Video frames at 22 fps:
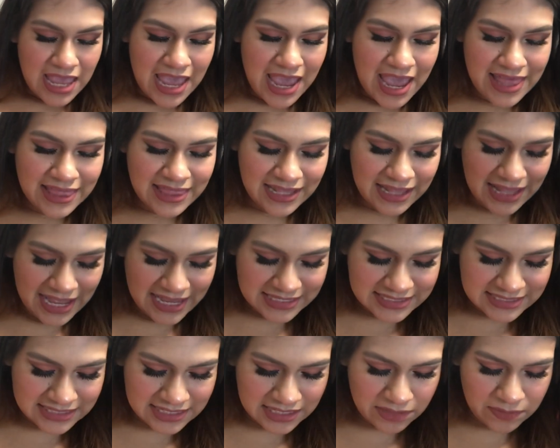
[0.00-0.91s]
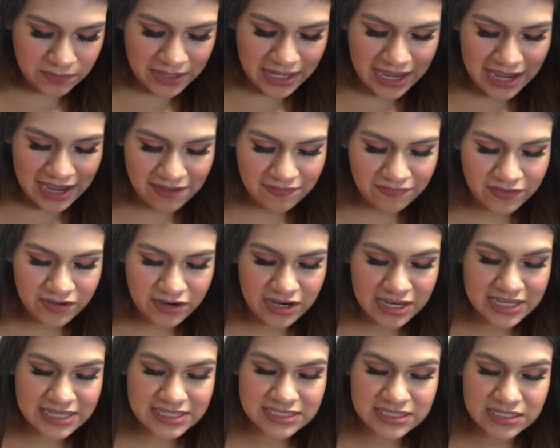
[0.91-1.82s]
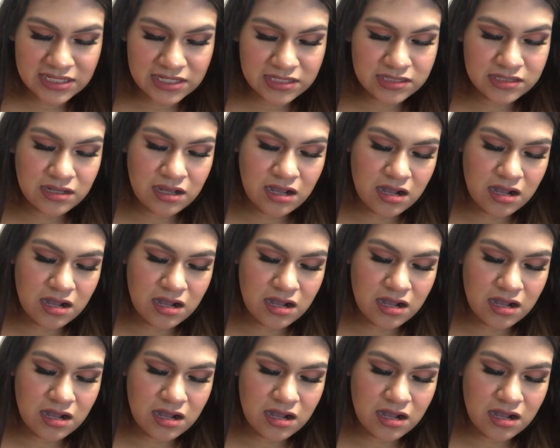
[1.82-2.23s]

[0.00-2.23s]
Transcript: And the last thing we have here is this